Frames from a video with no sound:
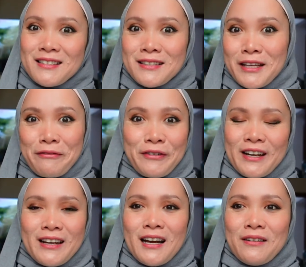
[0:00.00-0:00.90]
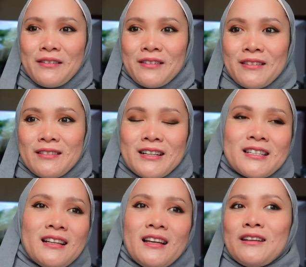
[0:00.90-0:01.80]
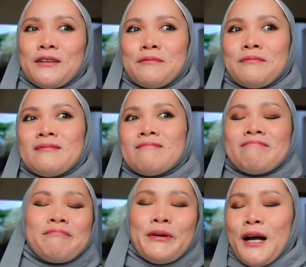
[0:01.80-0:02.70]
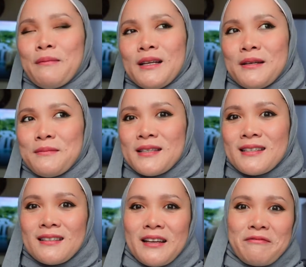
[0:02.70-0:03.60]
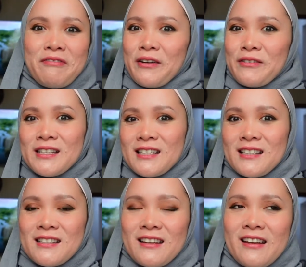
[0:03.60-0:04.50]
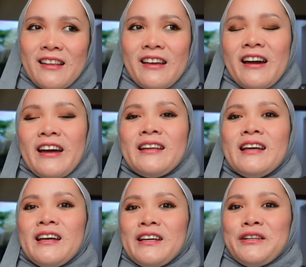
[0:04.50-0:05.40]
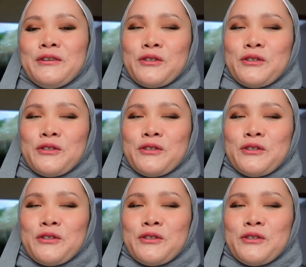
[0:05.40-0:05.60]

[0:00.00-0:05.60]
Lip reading: different now. There's a lot of problems like viruses and any kind, you know.